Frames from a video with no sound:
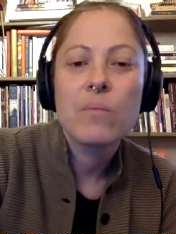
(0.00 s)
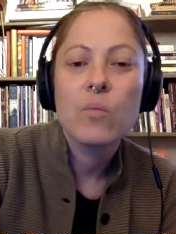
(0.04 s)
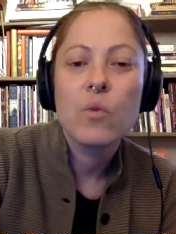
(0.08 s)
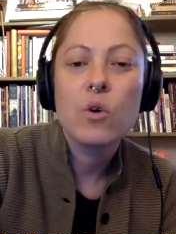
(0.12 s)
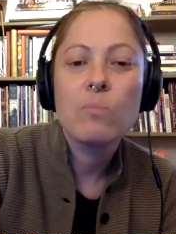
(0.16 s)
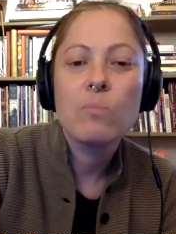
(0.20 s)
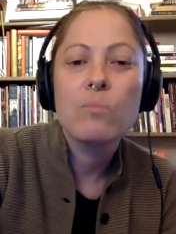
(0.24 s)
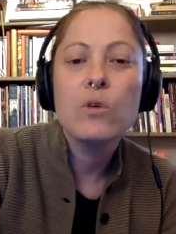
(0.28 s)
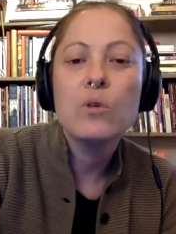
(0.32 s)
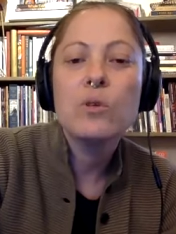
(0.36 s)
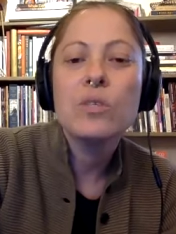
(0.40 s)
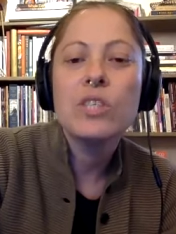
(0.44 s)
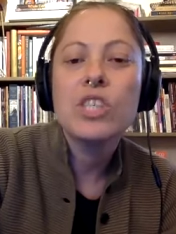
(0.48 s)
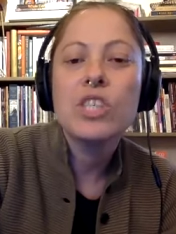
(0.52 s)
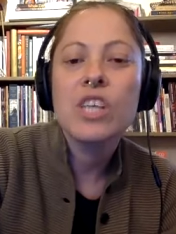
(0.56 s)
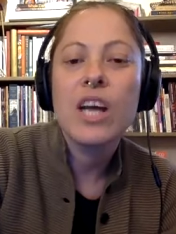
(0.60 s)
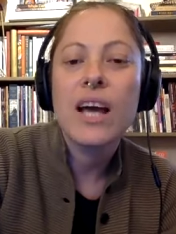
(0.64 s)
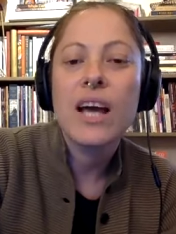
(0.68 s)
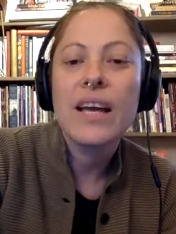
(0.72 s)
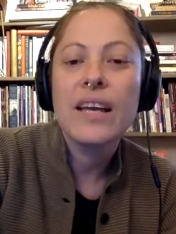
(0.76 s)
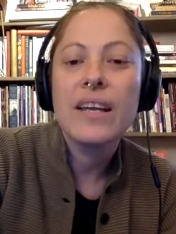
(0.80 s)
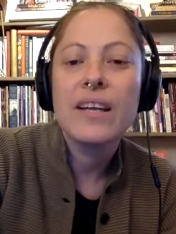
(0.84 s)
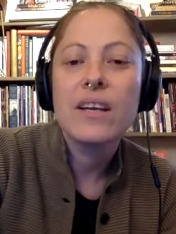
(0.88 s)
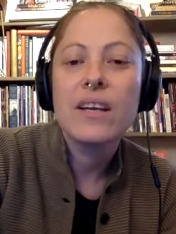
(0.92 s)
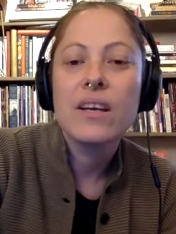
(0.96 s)
or
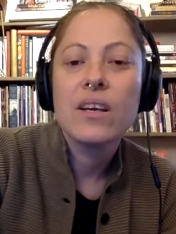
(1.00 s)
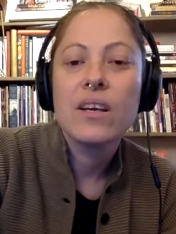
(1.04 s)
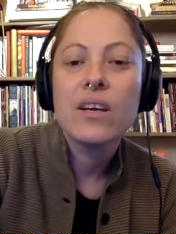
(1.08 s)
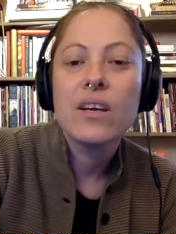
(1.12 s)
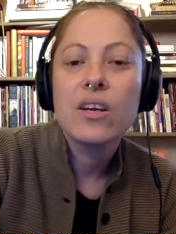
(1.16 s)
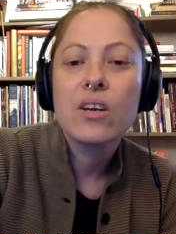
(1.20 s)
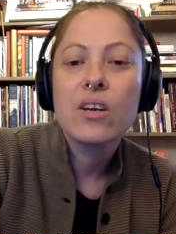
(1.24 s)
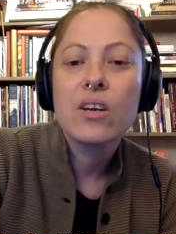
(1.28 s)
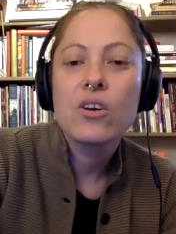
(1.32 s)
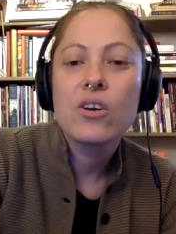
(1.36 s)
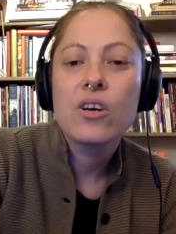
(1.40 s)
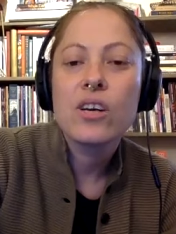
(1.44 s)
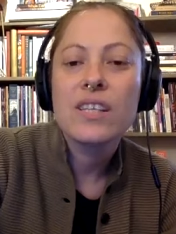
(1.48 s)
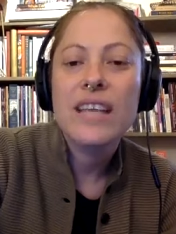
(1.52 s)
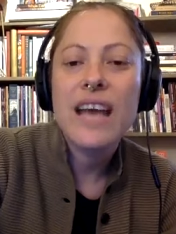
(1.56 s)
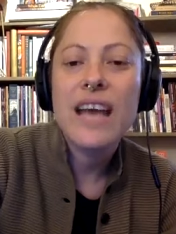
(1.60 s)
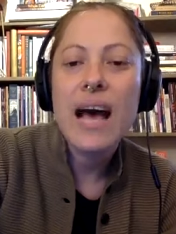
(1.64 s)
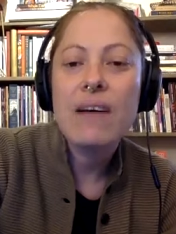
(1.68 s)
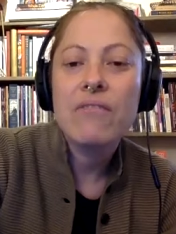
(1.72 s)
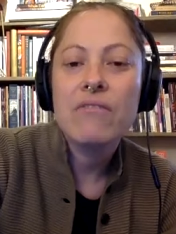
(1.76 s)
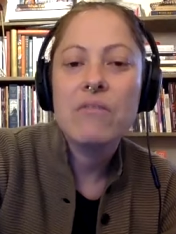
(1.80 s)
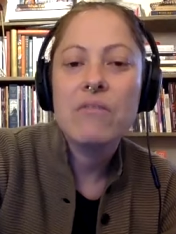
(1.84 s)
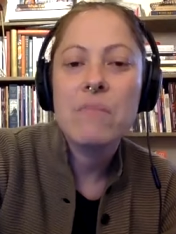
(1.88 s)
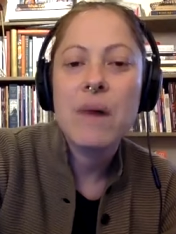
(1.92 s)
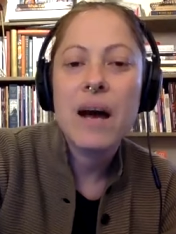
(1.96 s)
moonshine cooked
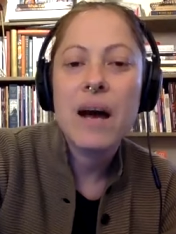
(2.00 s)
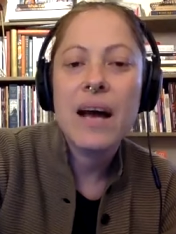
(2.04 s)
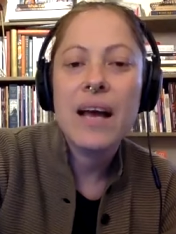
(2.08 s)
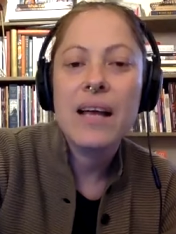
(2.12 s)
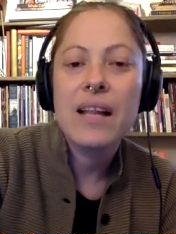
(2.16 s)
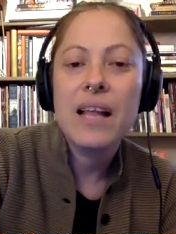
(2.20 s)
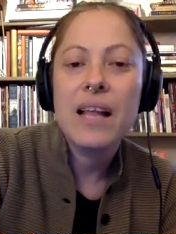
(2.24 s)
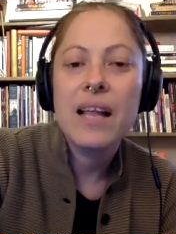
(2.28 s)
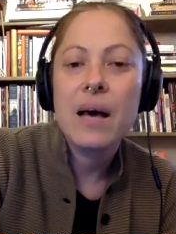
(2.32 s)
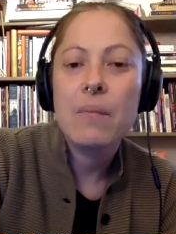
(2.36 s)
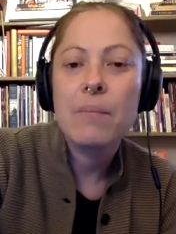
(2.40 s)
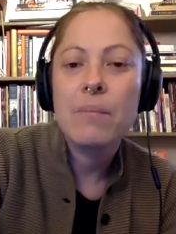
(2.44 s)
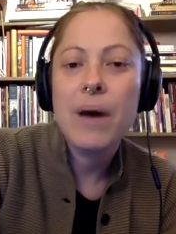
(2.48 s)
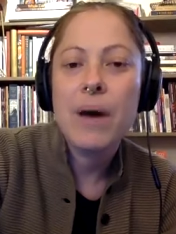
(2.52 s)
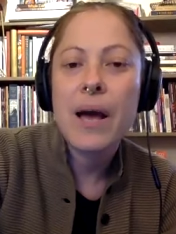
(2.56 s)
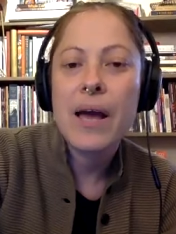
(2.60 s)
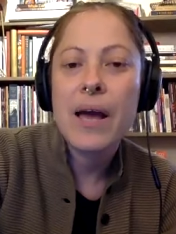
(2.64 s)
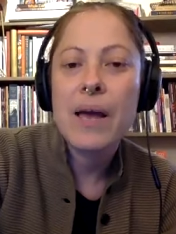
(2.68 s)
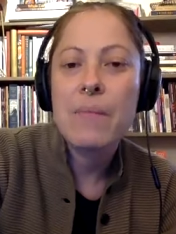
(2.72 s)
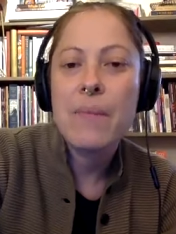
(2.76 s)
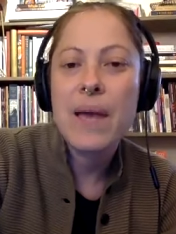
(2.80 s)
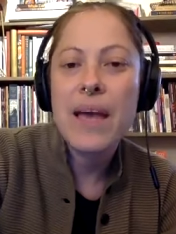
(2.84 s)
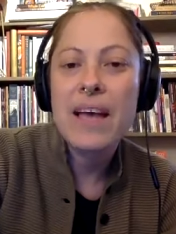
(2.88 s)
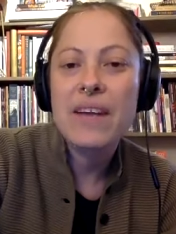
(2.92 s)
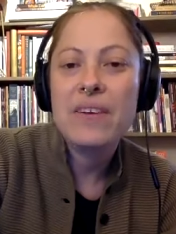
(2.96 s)
half a mile up by
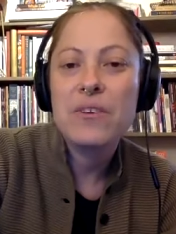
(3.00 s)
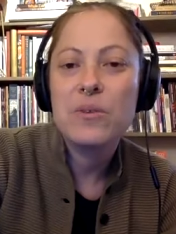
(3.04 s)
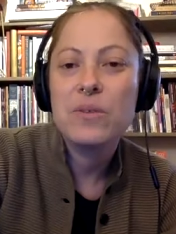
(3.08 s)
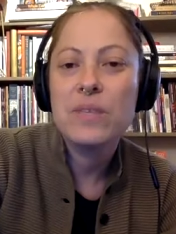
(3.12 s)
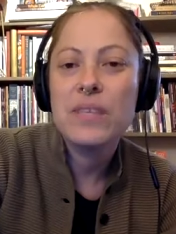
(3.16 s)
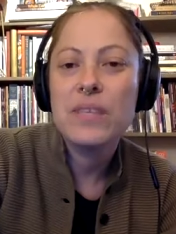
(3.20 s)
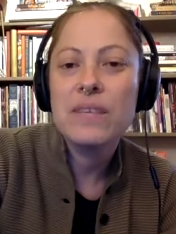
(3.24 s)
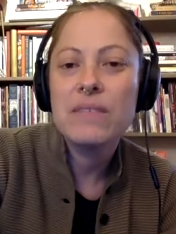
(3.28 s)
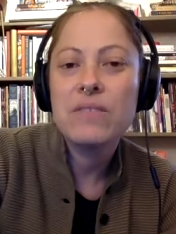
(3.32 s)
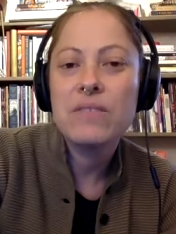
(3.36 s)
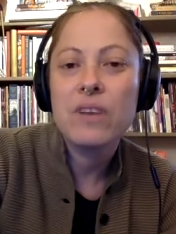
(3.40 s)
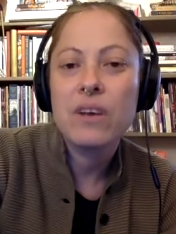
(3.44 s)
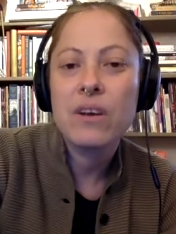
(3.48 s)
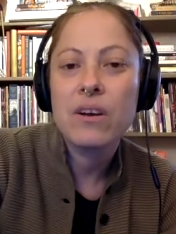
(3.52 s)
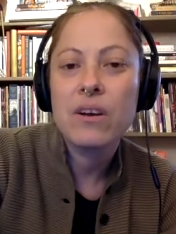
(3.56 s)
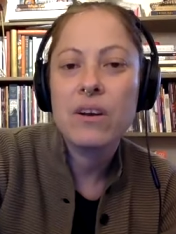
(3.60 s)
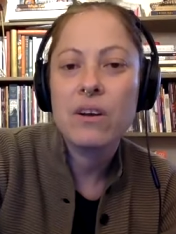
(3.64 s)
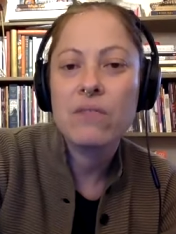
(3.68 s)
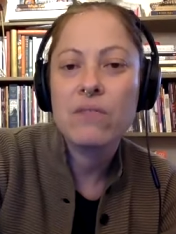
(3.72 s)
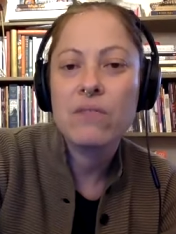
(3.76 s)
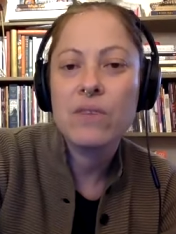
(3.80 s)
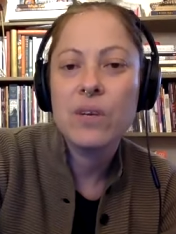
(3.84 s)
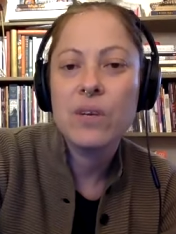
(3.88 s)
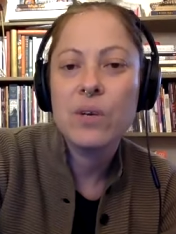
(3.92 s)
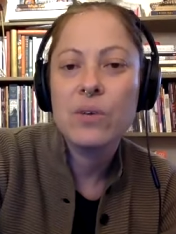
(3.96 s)
a man who lived on
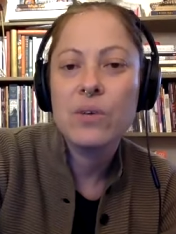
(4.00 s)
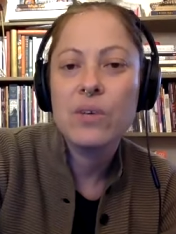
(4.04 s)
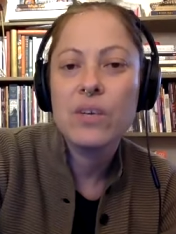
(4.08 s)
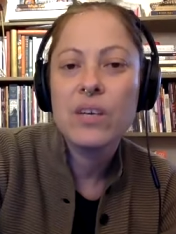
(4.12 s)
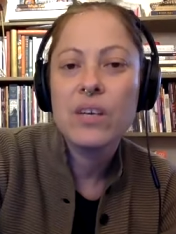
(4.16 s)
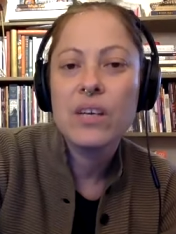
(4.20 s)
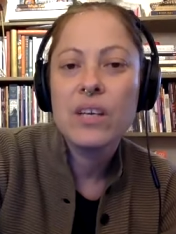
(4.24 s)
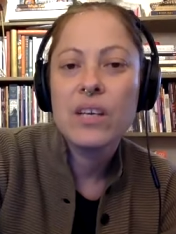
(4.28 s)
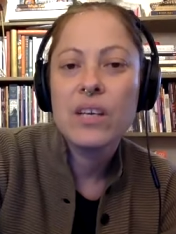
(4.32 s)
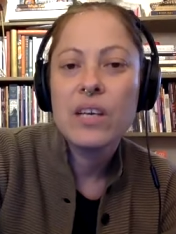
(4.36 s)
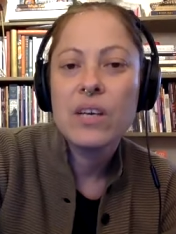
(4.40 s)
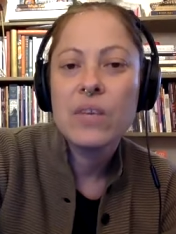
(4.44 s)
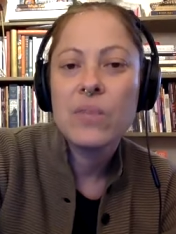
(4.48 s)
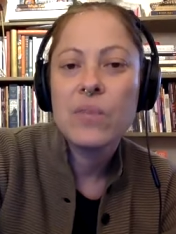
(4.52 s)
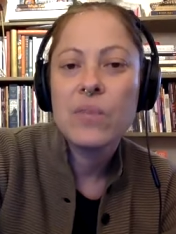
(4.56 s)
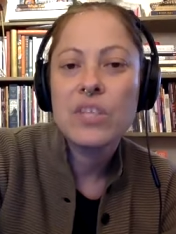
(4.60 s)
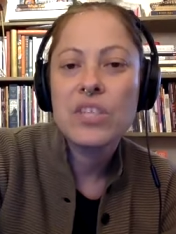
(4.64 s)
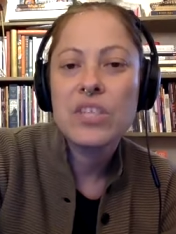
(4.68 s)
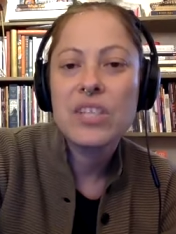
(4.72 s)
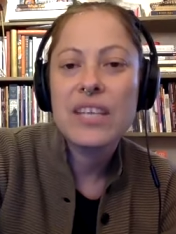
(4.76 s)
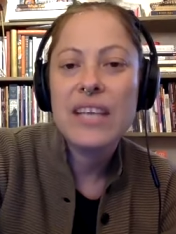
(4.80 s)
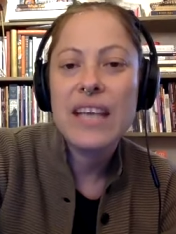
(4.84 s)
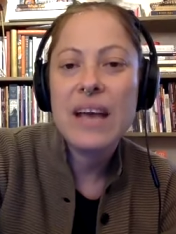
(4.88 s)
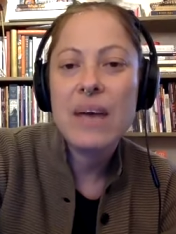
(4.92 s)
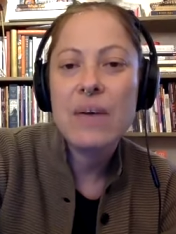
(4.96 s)
our road,
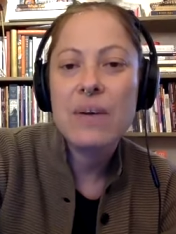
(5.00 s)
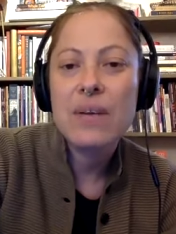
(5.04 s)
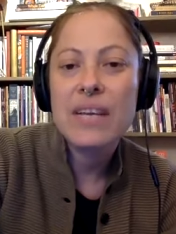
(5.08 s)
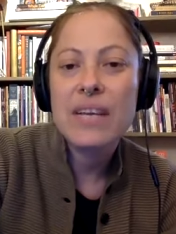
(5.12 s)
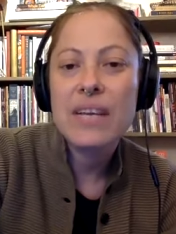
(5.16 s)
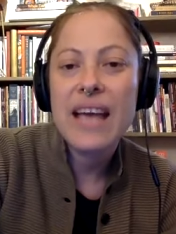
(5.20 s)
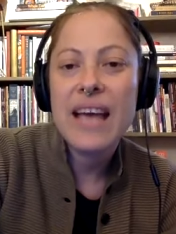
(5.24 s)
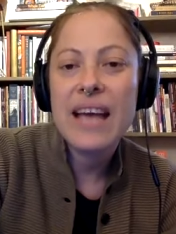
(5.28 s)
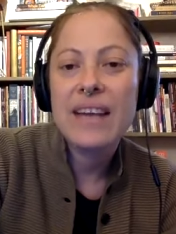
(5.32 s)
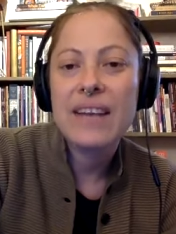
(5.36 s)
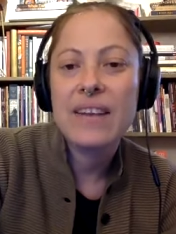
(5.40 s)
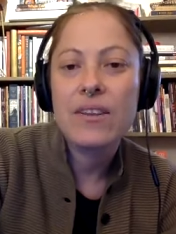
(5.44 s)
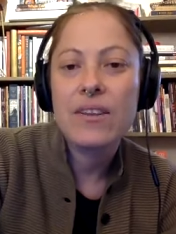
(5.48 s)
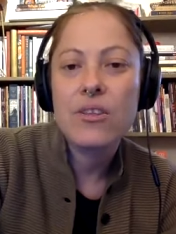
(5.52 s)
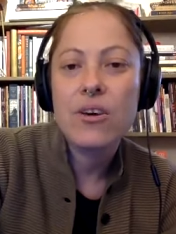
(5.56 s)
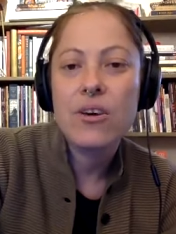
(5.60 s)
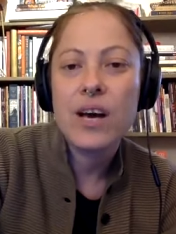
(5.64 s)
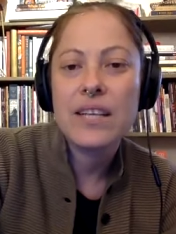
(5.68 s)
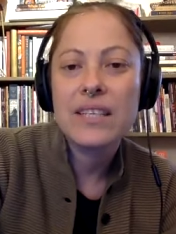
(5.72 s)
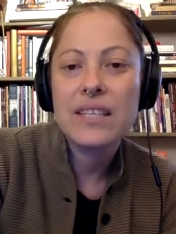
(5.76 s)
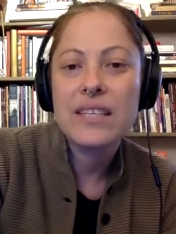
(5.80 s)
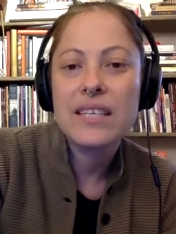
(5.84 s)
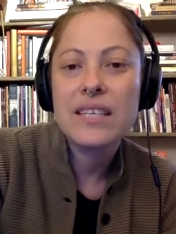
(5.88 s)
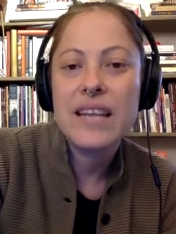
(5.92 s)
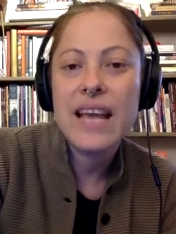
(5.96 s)
which the county hadn't
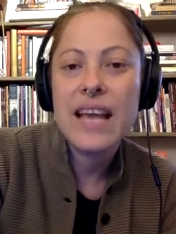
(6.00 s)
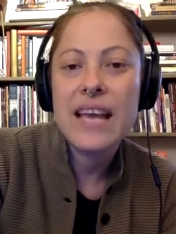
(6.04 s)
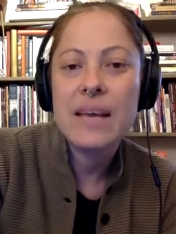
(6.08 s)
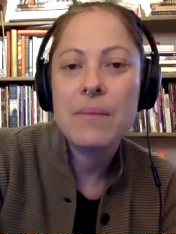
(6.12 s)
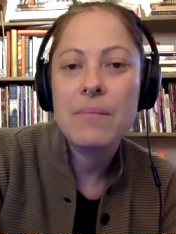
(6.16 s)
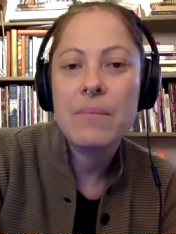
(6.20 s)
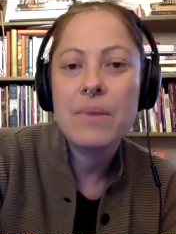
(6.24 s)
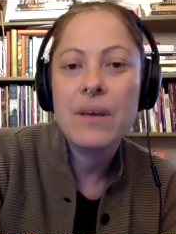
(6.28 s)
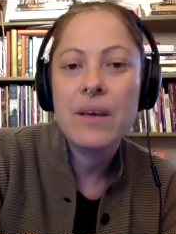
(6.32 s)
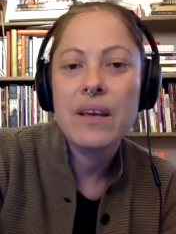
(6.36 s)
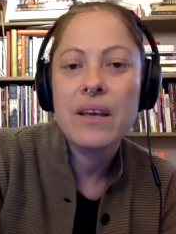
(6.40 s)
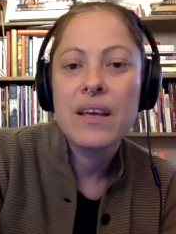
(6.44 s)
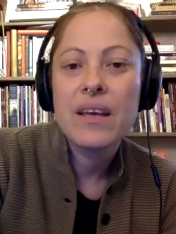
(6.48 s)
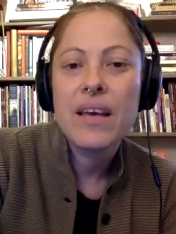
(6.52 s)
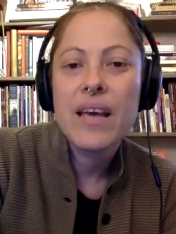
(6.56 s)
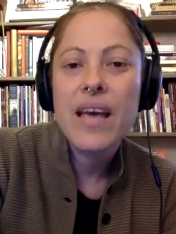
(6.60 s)
thought to name,